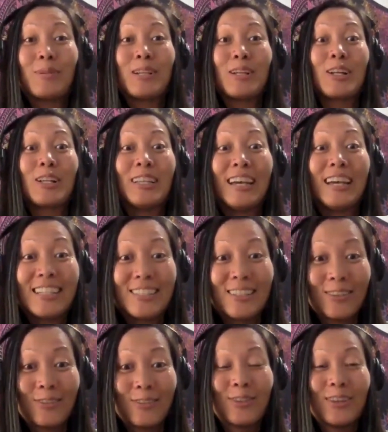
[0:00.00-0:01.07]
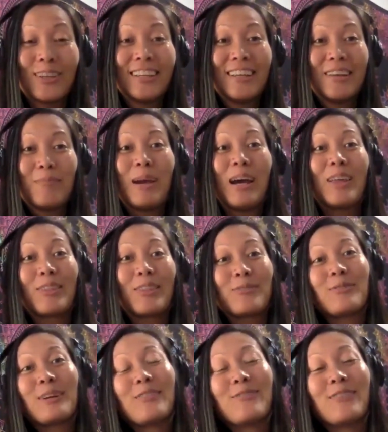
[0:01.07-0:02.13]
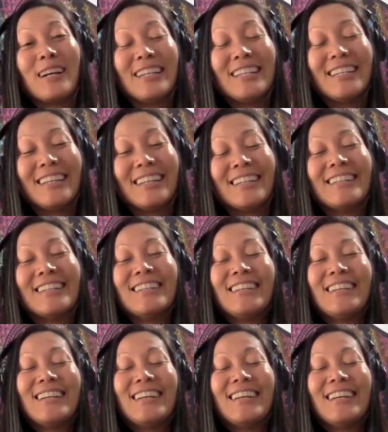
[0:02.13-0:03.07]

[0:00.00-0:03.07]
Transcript: been a collective path of wayfinding,